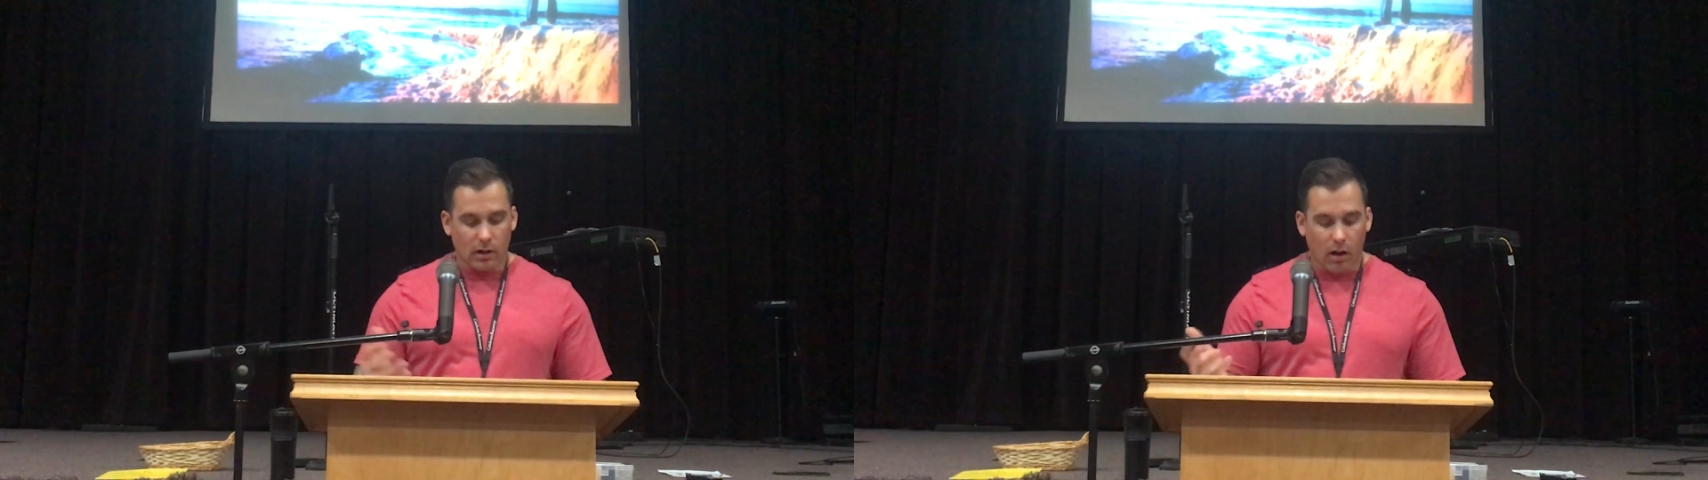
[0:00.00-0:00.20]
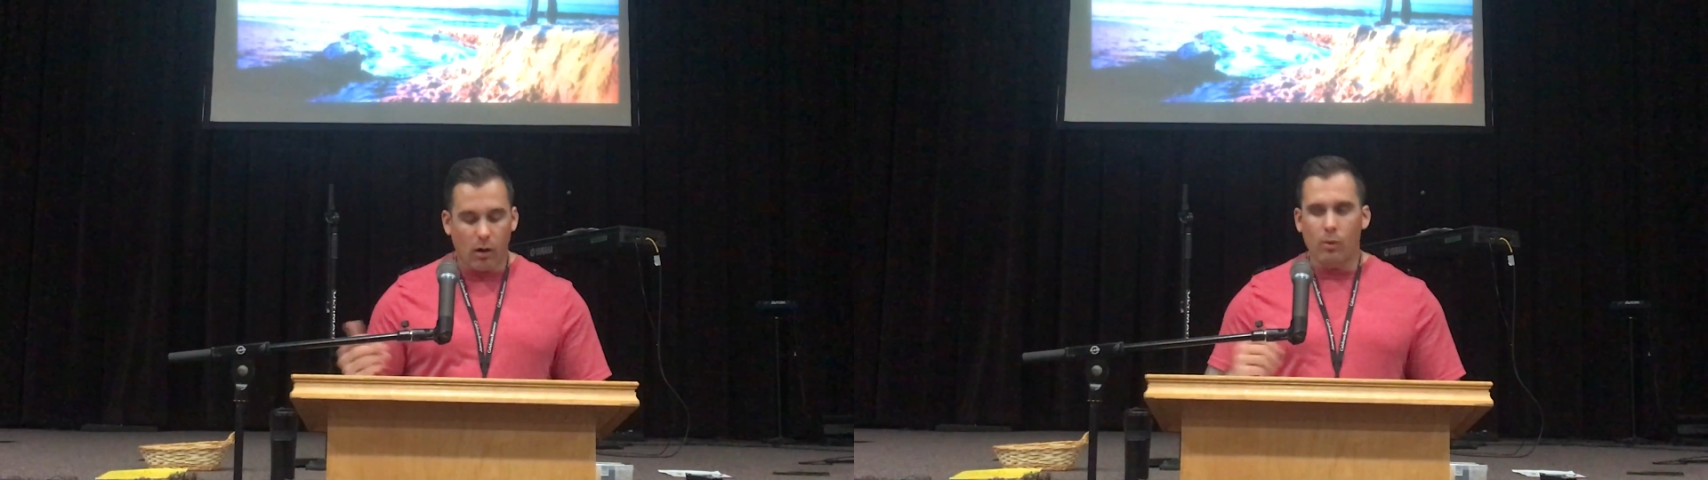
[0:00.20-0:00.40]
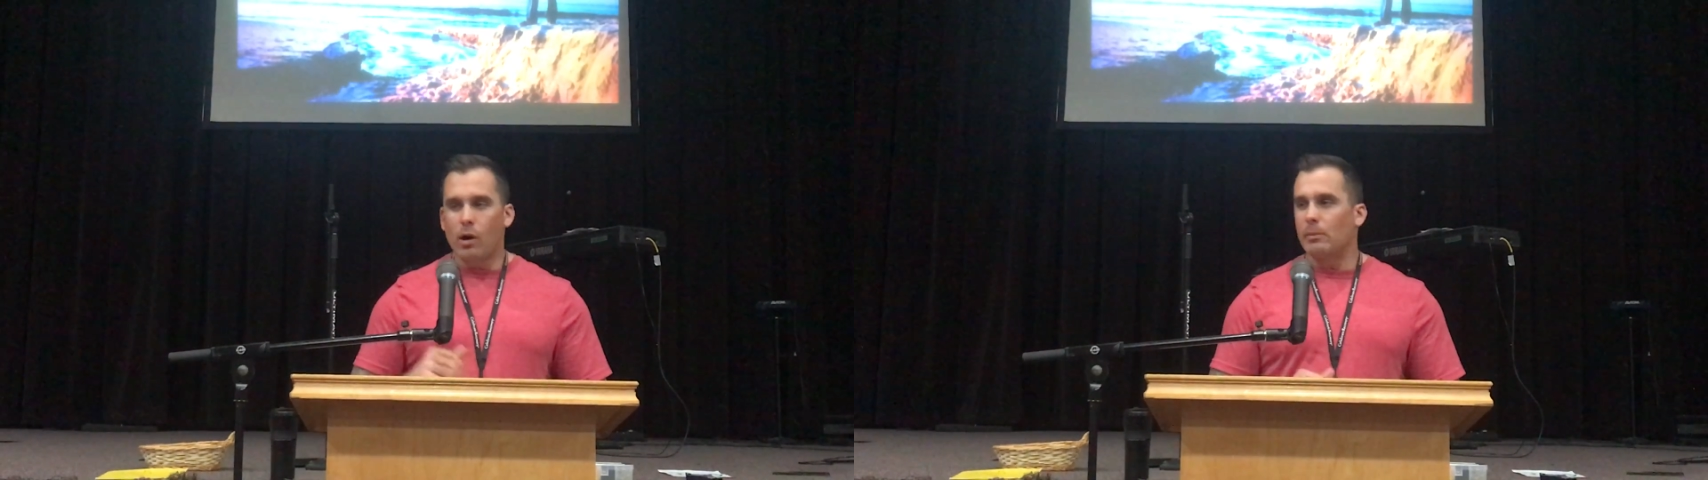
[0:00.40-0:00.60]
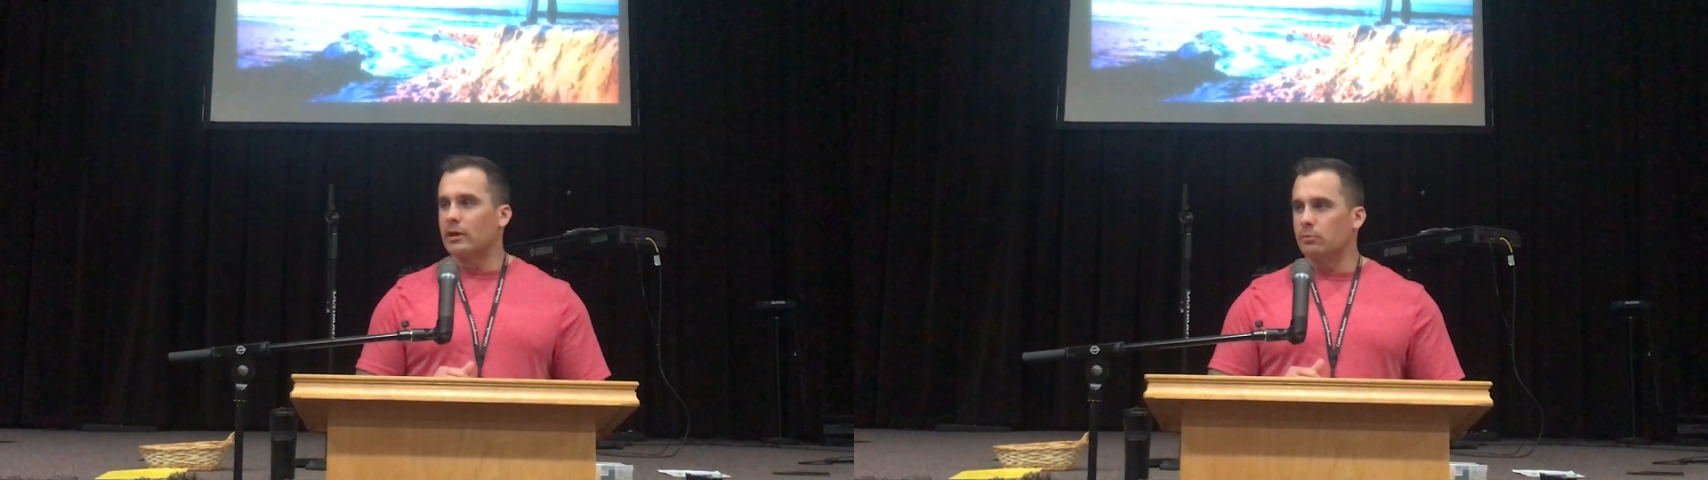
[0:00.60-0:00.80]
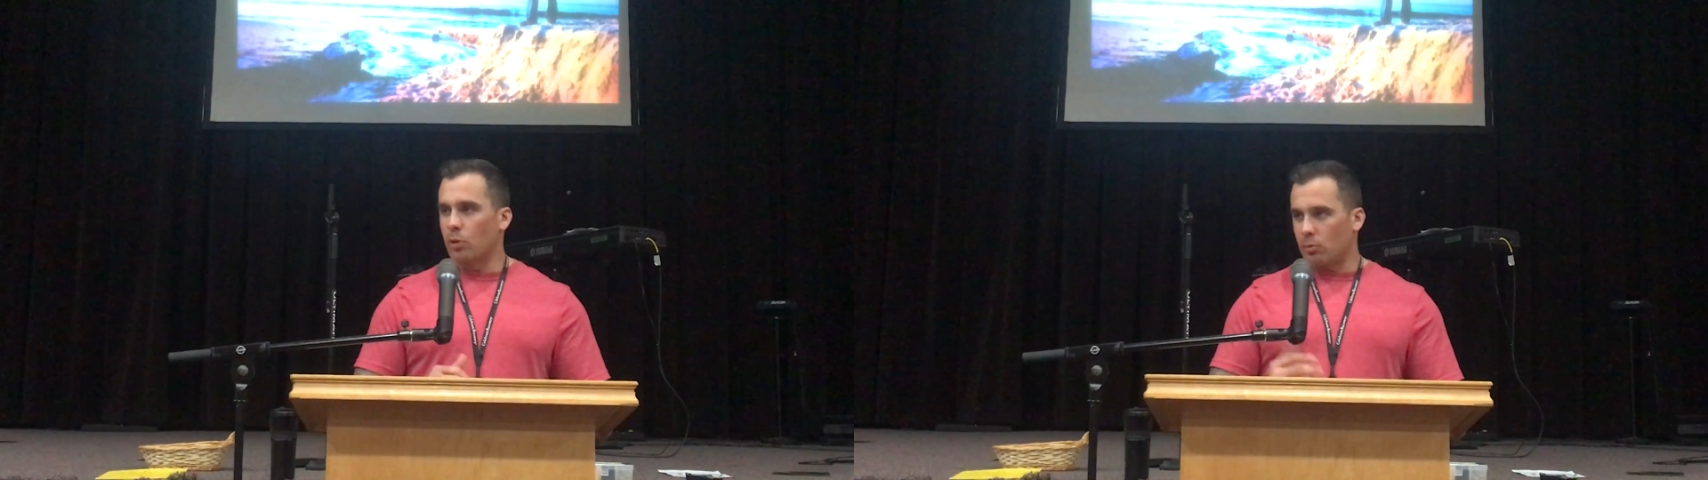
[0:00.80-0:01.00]
all while
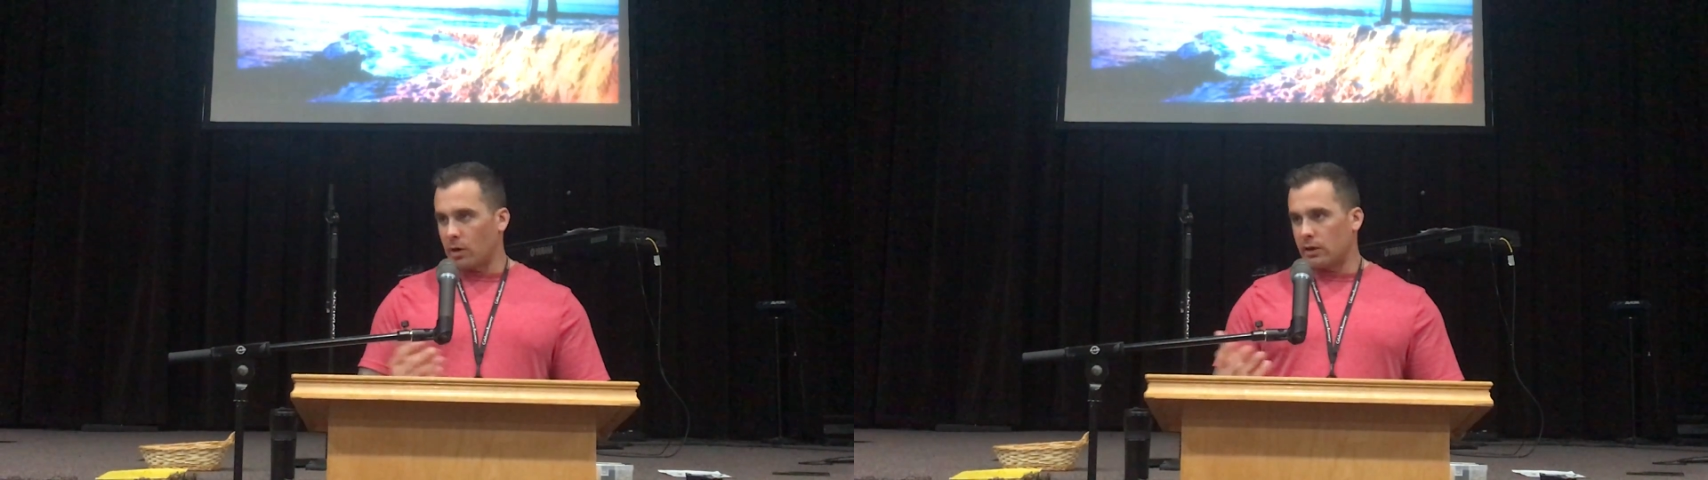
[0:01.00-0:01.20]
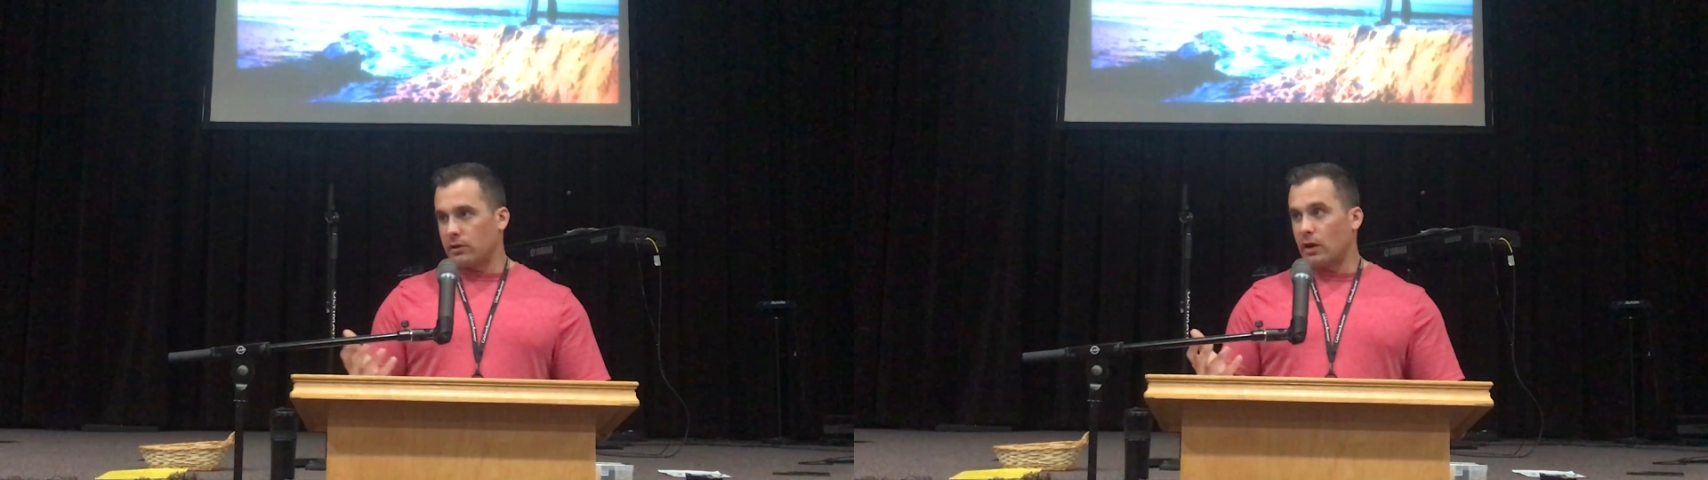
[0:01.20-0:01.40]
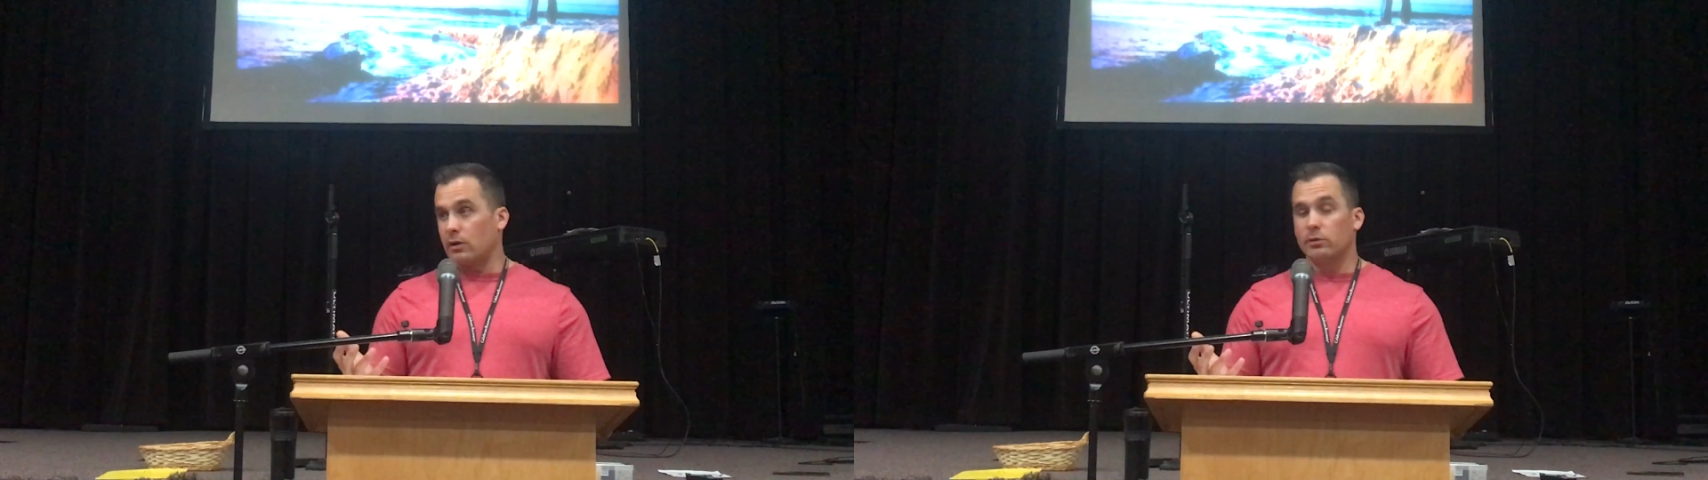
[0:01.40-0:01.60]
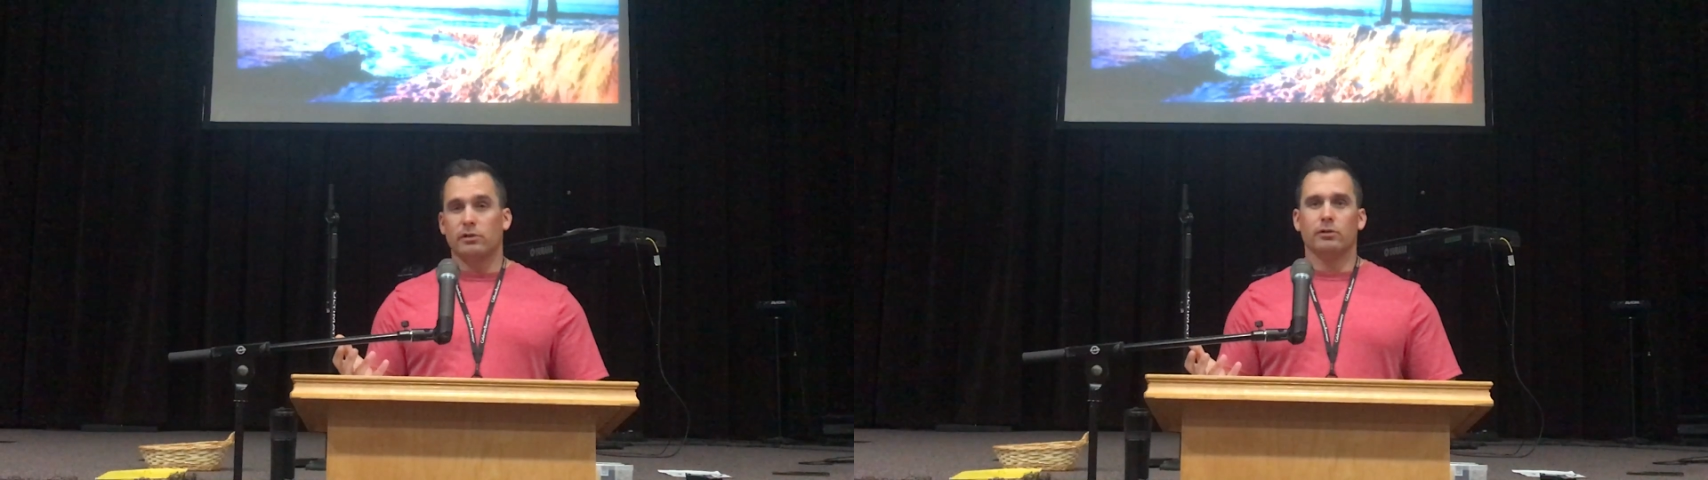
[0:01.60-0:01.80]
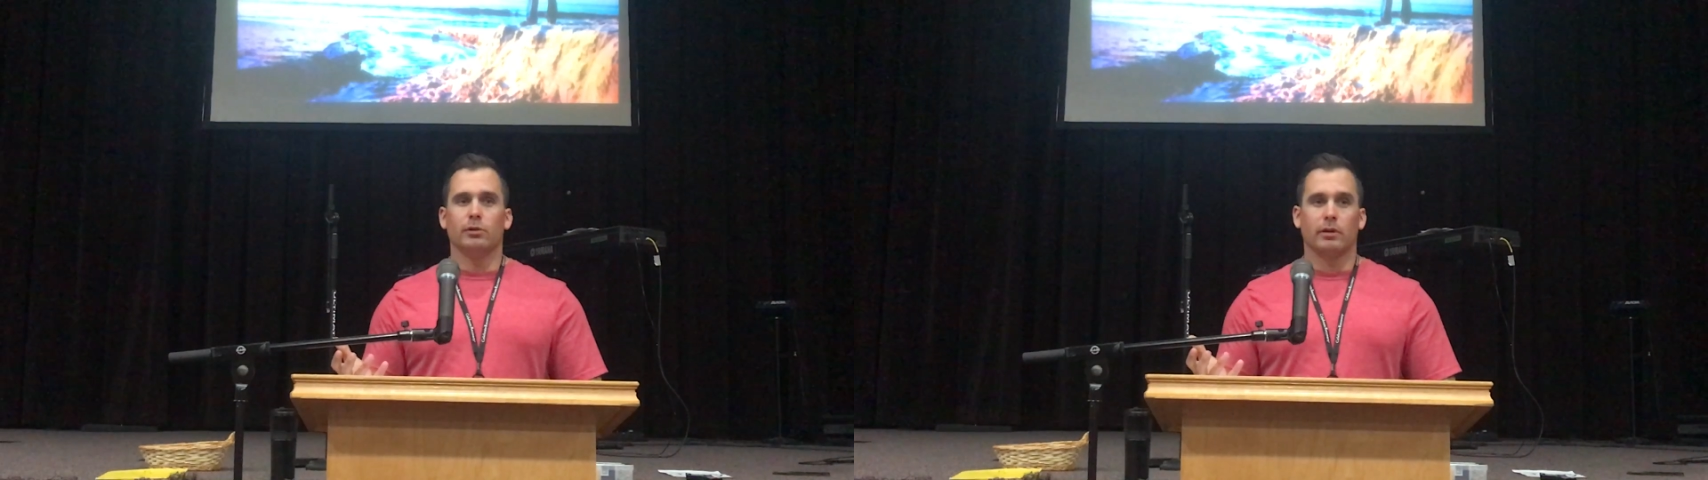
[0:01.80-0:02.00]
making more money than I knew what
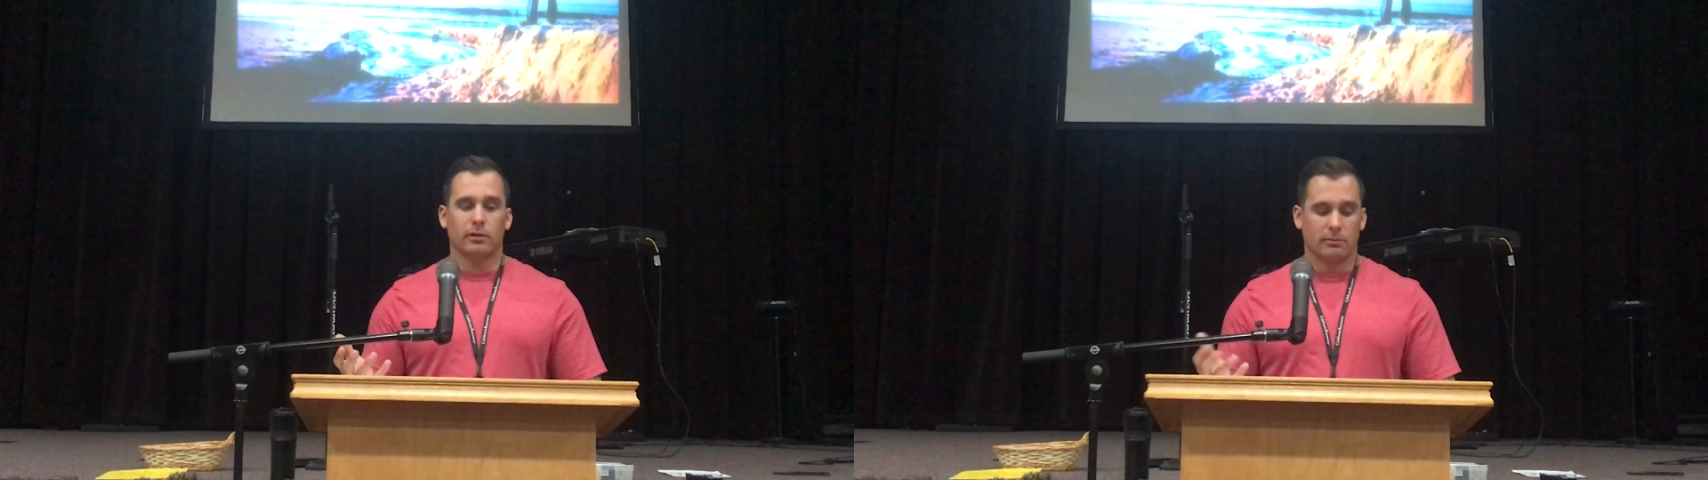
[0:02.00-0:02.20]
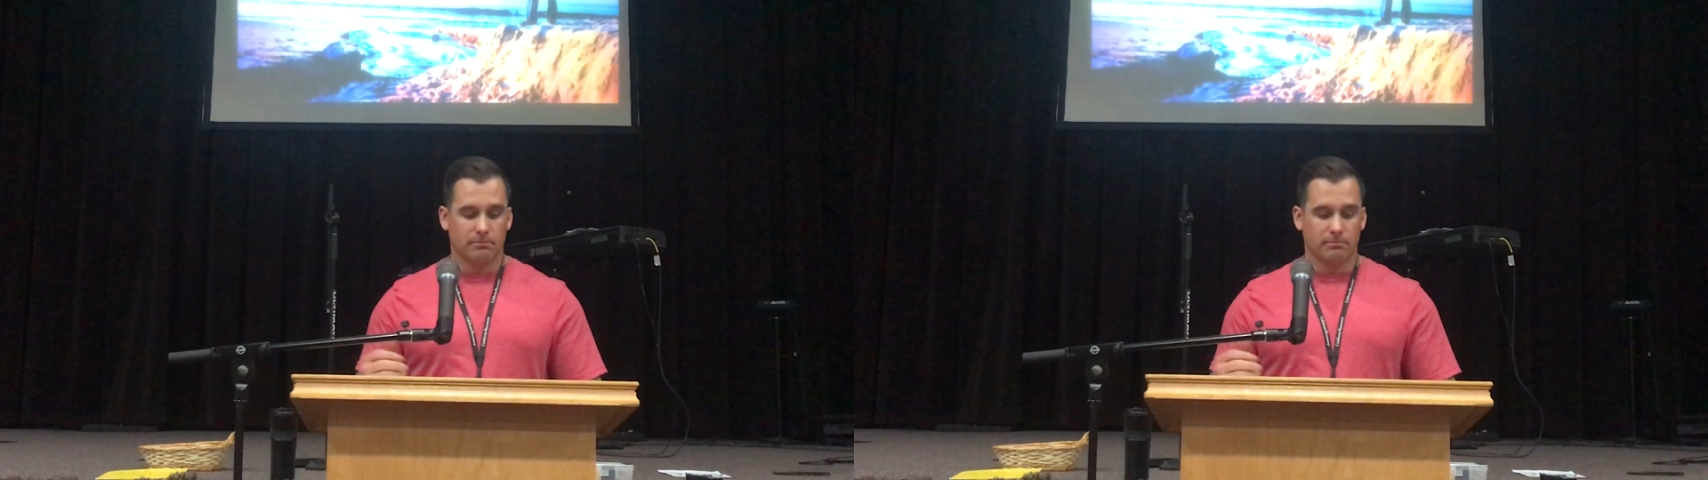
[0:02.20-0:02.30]
to do with.